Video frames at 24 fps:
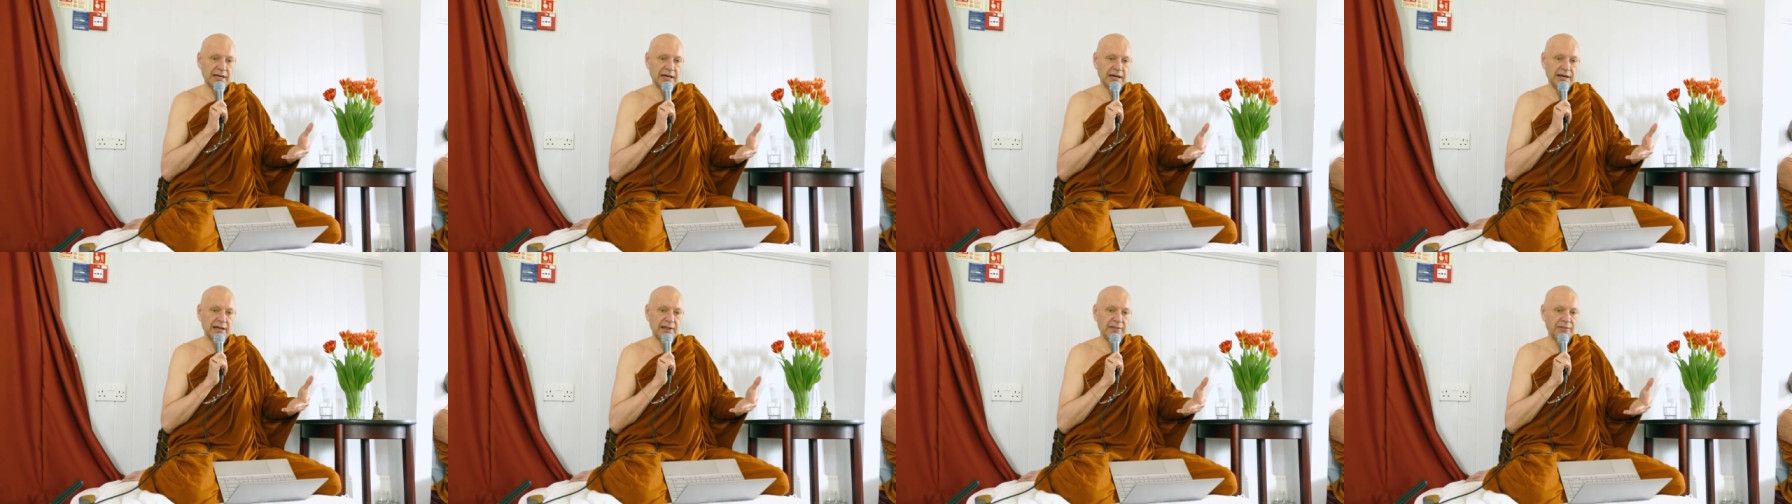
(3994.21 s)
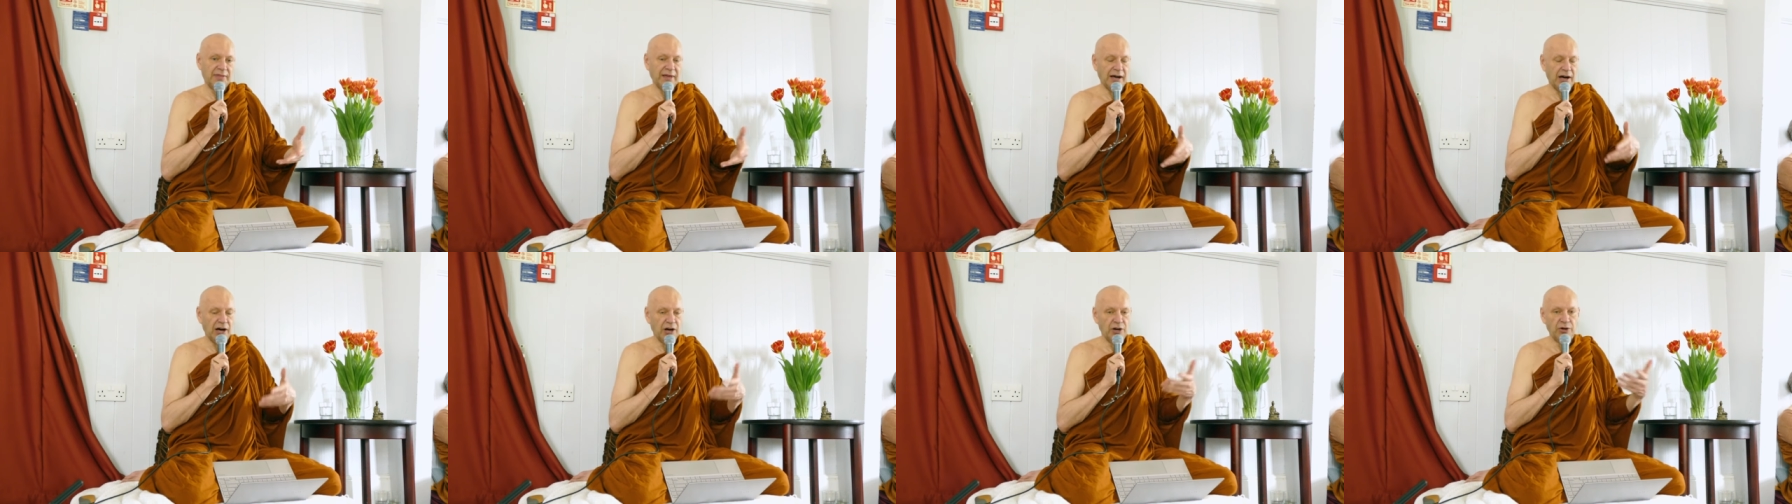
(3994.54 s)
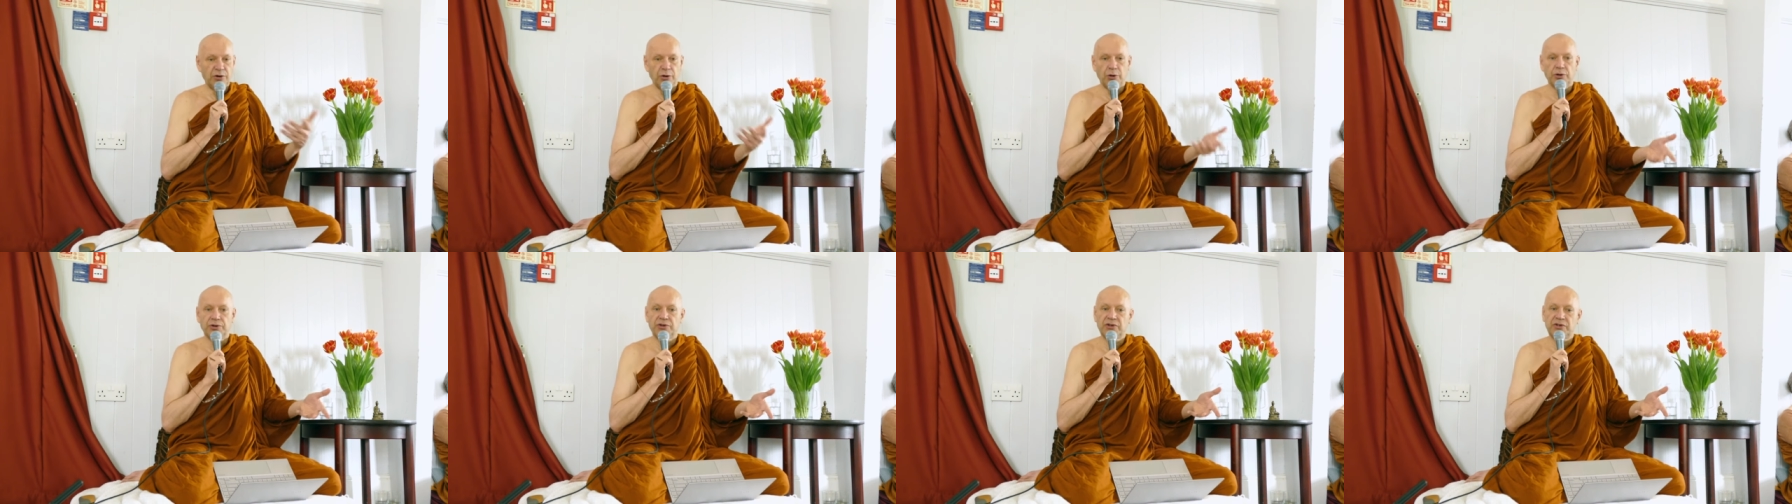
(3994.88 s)
uh, they are
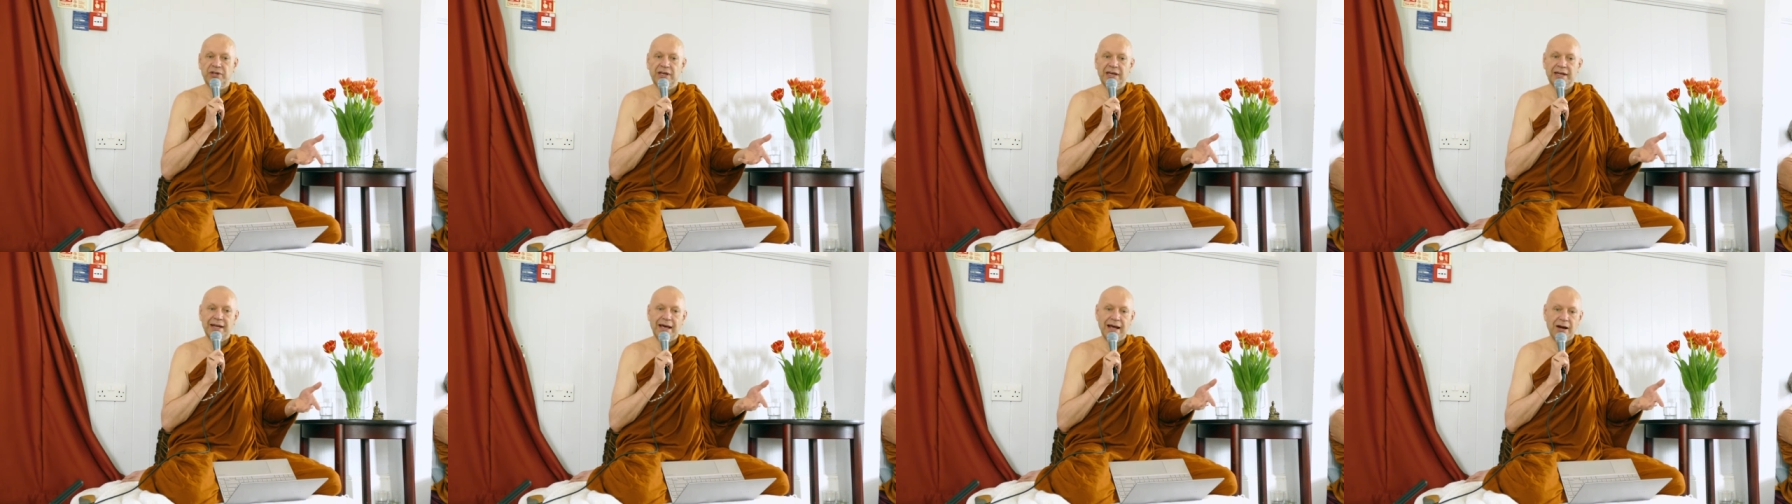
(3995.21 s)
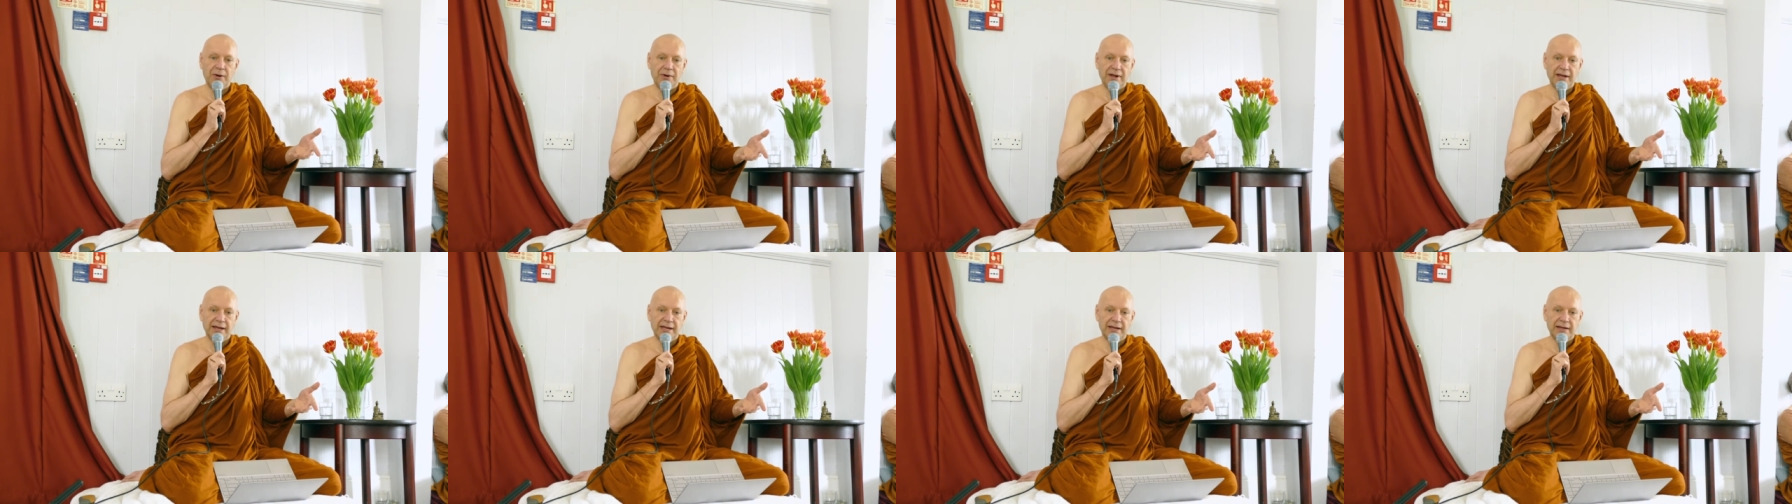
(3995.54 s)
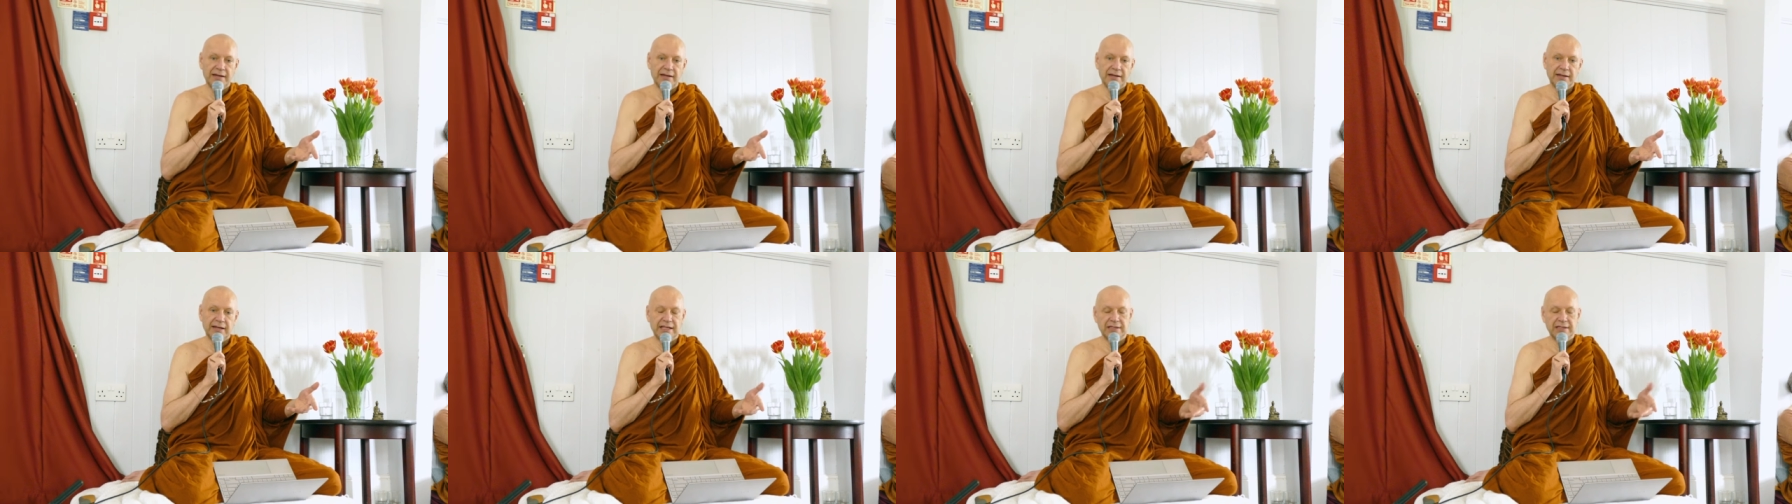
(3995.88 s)
not an arahant.